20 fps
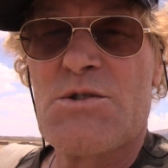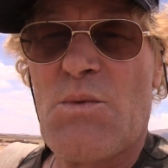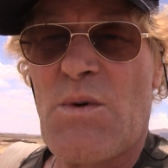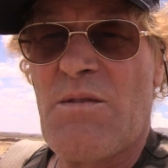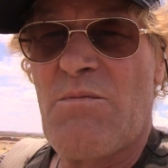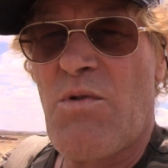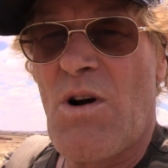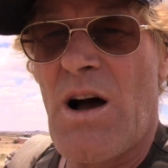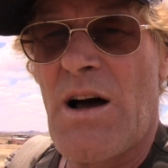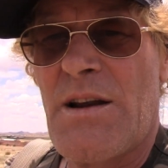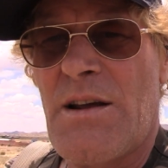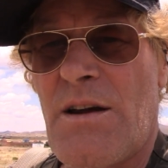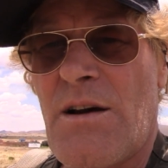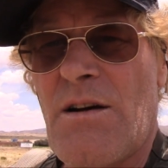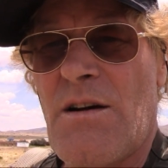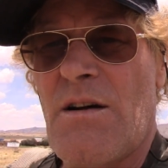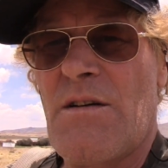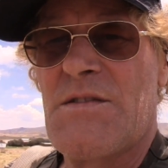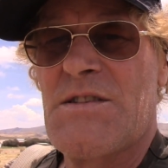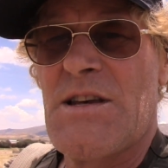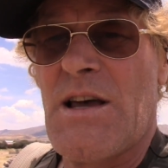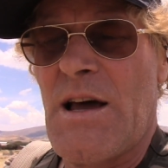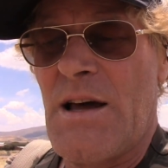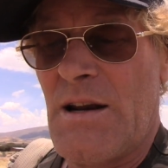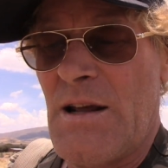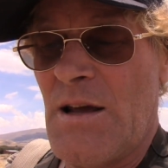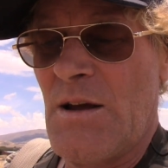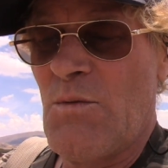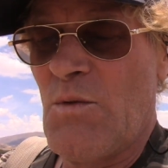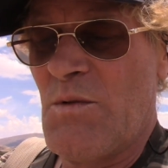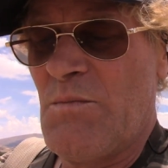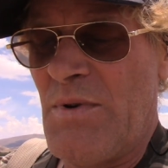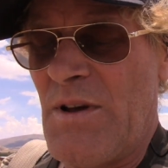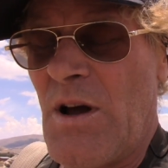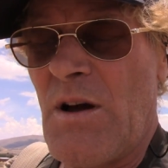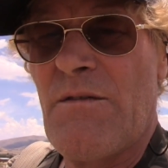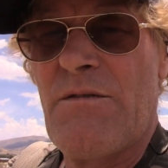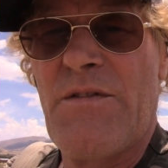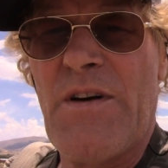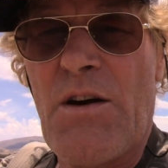that we've brought here have said it would be
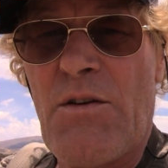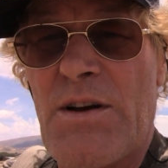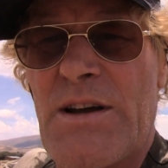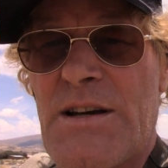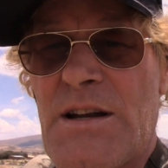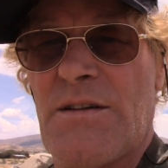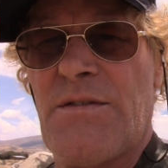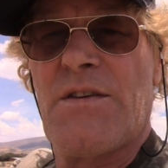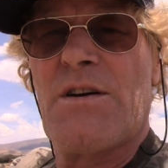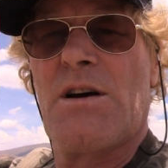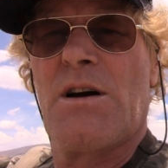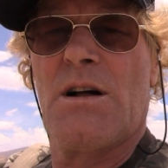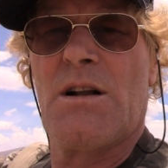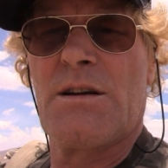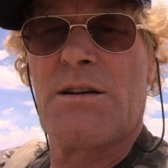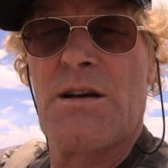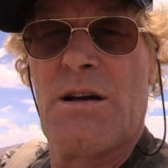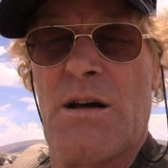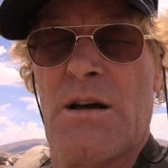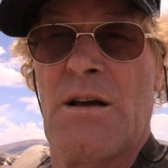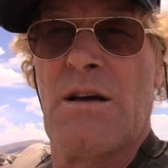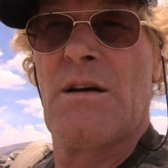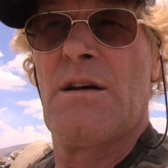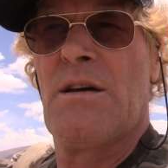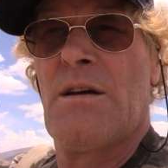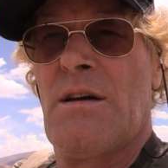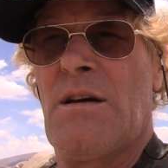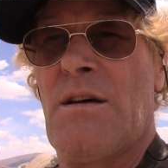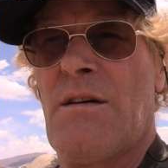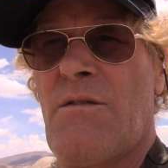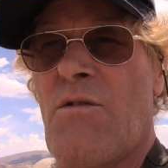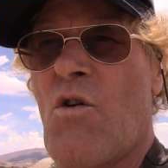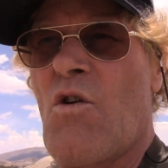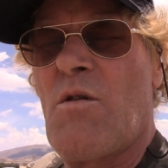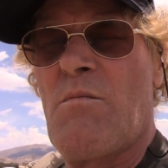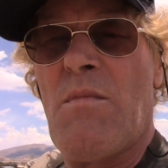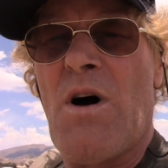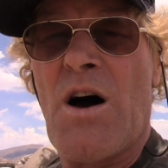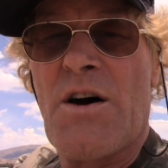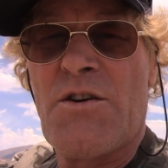very difficult
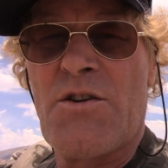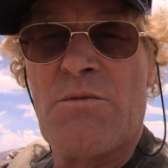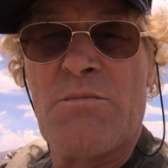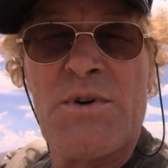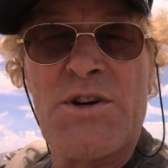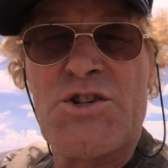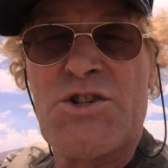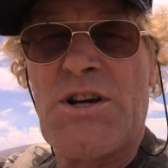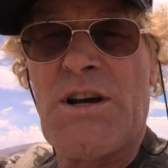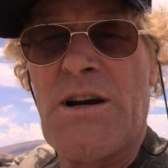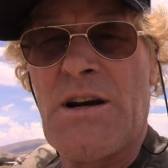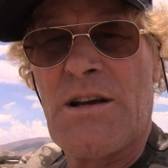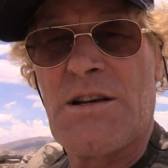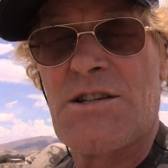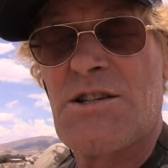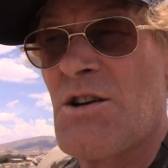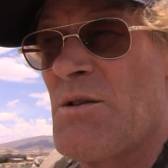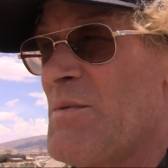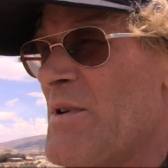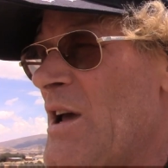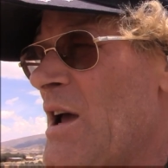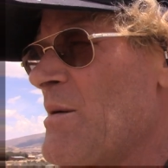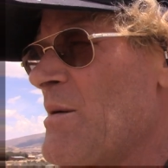for modern machinists to be